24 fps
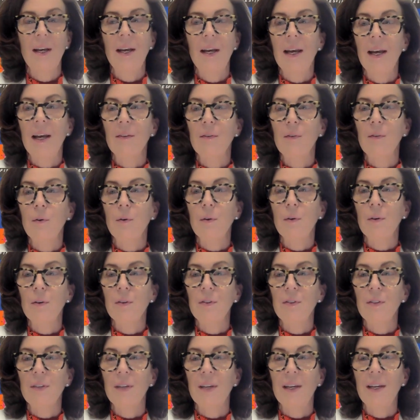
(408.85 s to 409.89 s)
And of
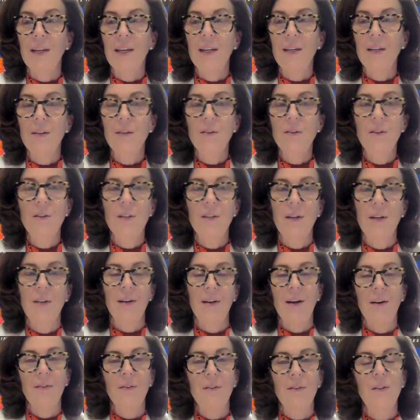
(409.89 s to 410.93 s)
course, a huge shout
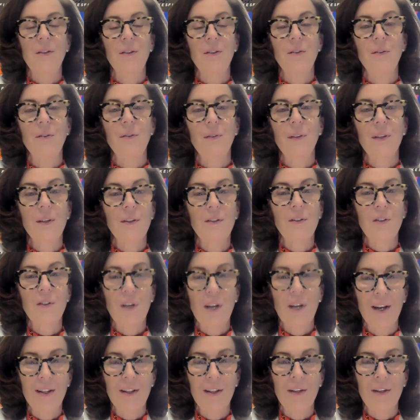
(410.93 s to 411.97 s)
out to Liz
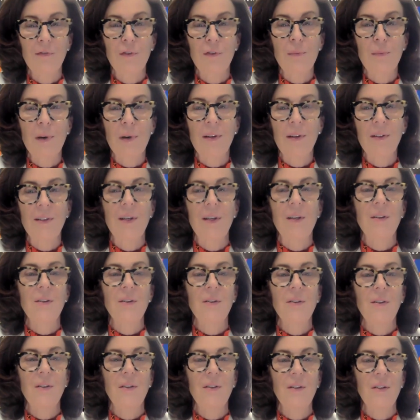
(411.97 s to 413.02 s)
Chen, the Fubon
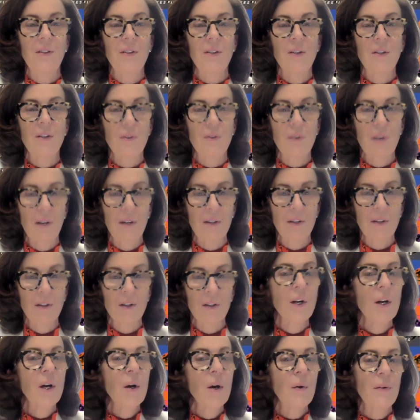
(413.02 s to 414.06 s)
Center's Assistant Director,
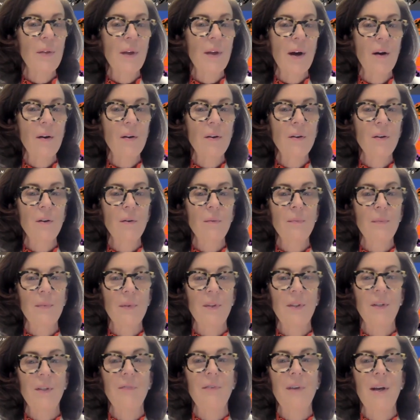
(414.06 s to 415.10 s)
without whom
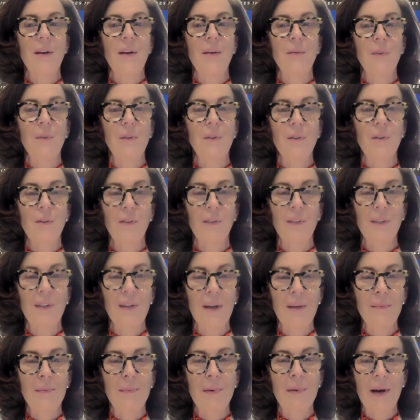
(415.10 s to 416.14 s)
this event would certainly
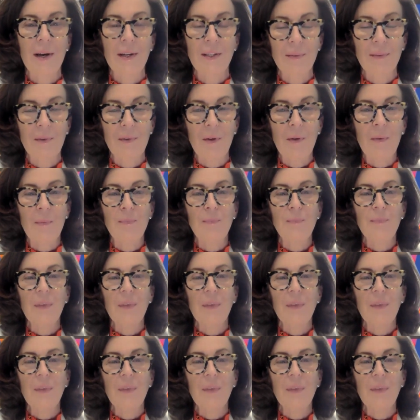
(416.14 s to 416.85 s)
not be possible.